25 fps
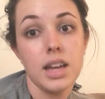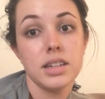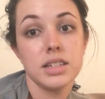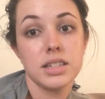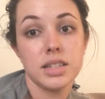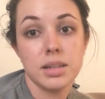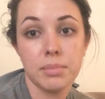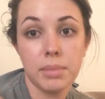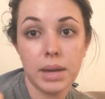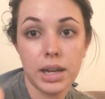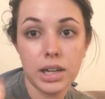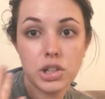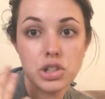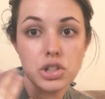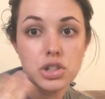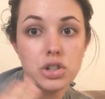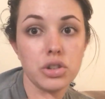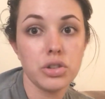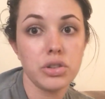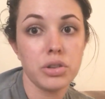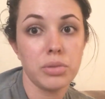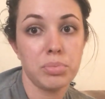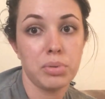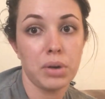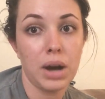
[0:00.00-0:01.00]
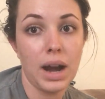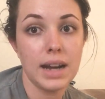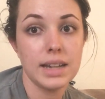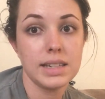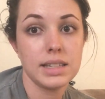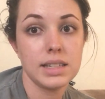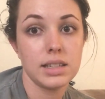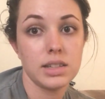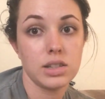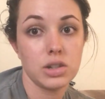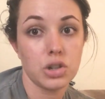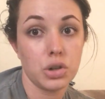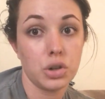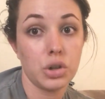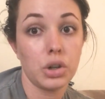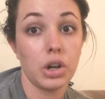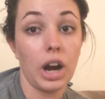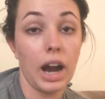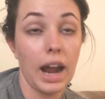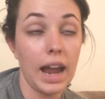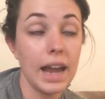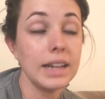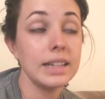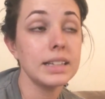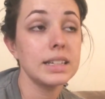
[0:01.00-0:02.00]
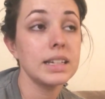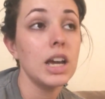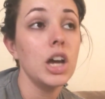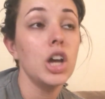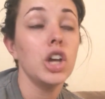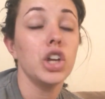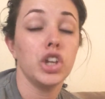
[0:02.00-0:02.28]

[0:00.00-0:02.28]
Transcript: to make sure the price is correct,